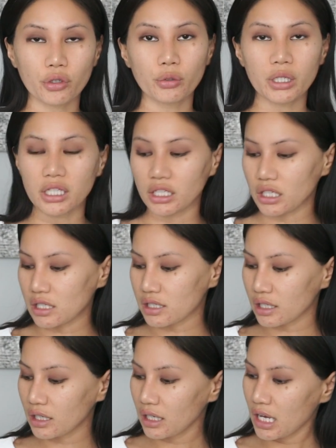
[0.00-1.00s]
quick and
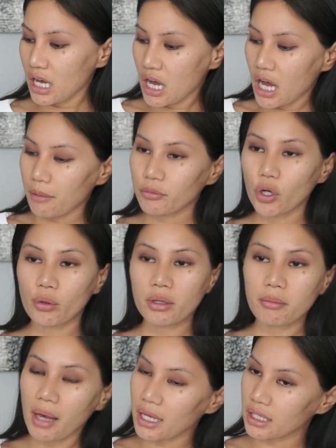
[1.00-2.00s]
easy. I'm
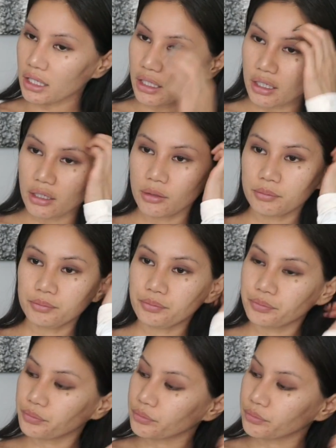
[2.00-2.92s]
going back in